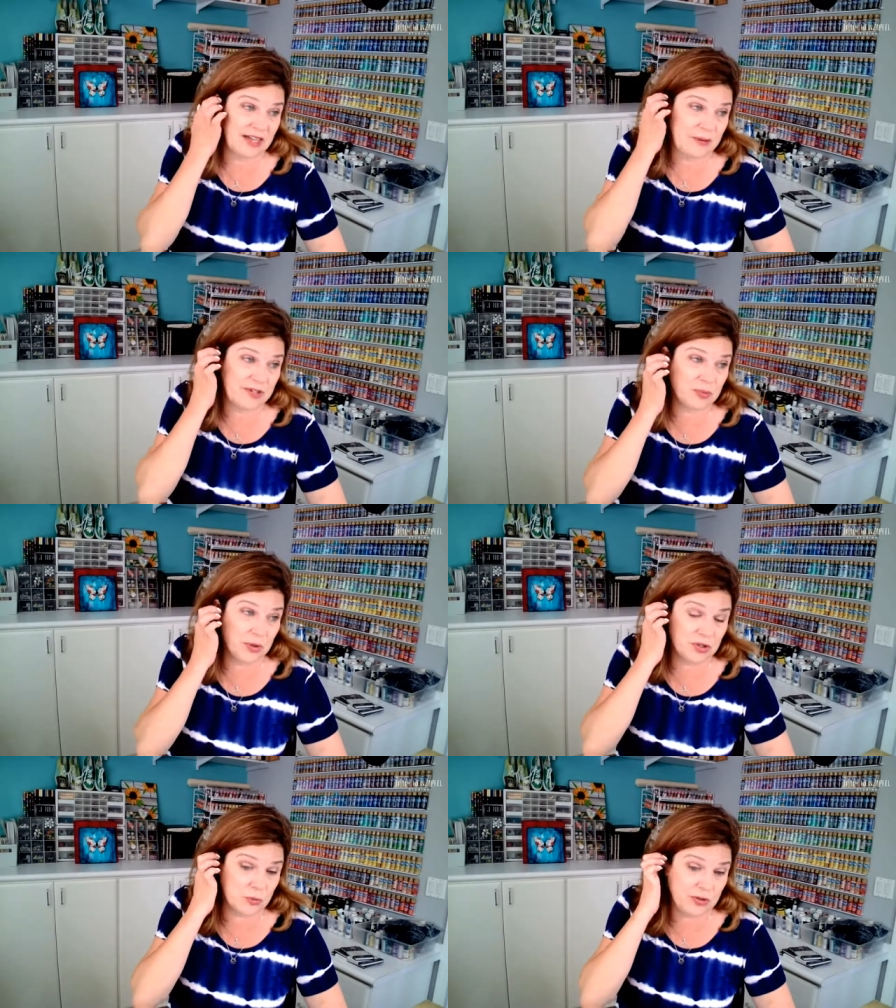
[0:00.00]
I always
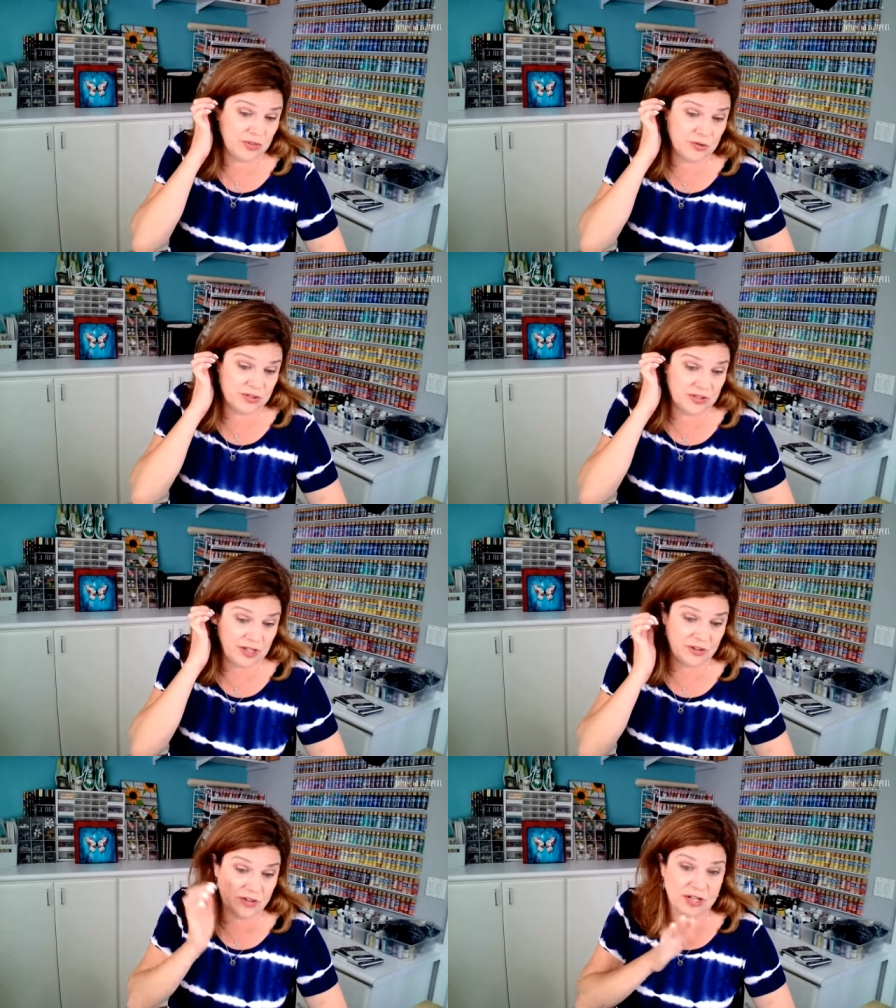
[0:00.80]
wonder what those in
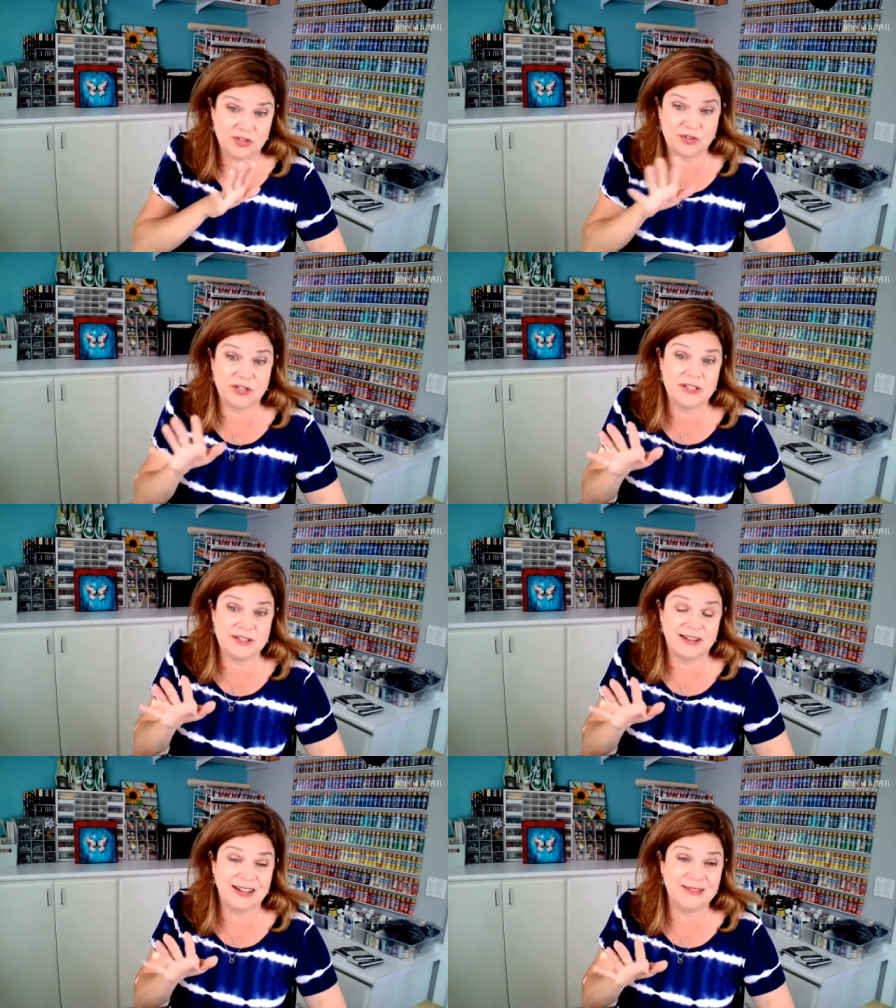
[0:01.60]
other countries